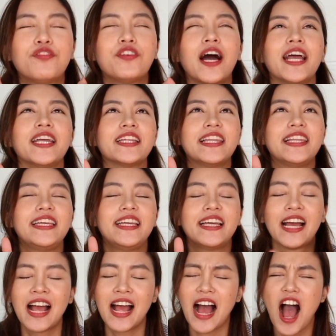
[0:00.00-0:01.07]
finally,
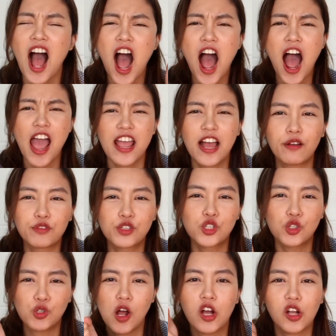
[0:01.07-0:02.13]
I have
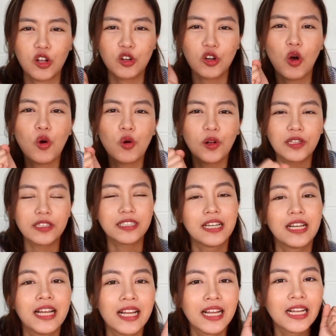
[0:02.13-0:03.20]
struck
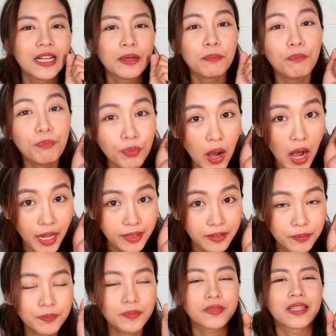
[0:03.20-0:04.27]
gold. But
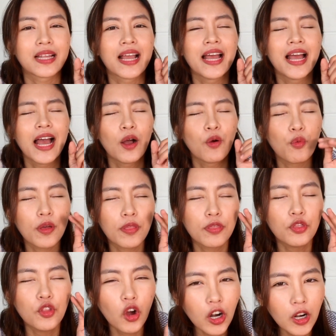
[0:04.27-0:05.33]
with
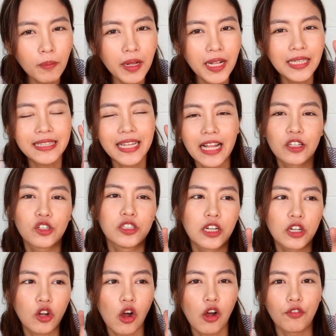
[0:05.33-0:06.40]
normal
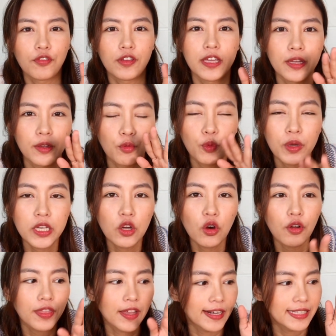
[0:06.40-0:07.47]
Dalgona coffee, we
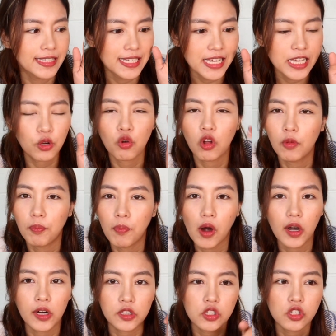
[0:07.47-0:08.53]
know that it's equal
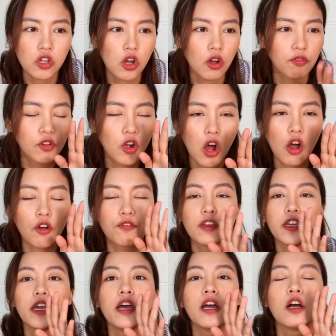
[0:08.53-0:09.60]
parts of
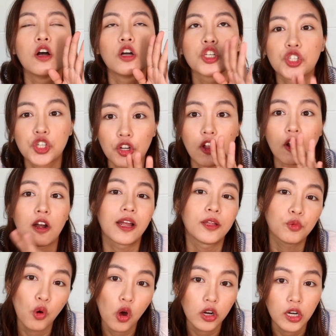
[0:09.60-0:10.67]
coffee, sugar,
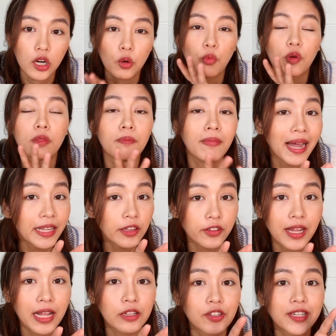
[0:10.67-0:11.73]
and water. With MILO
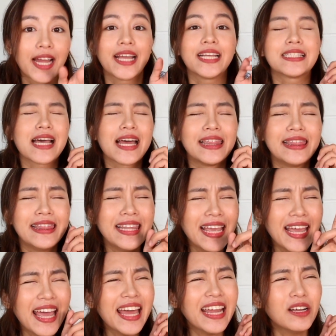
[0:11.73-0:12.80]
Dalgona, it's a
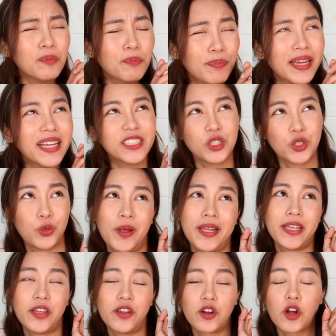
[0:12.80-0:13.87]
little bit
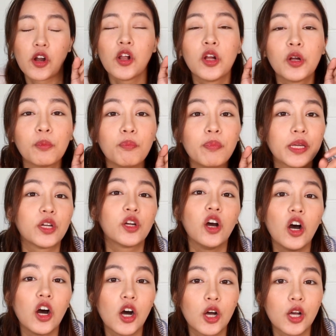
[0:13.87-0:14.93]
trickier
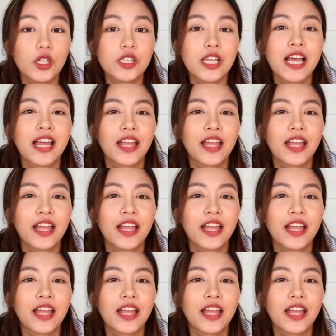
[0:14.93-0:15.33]
because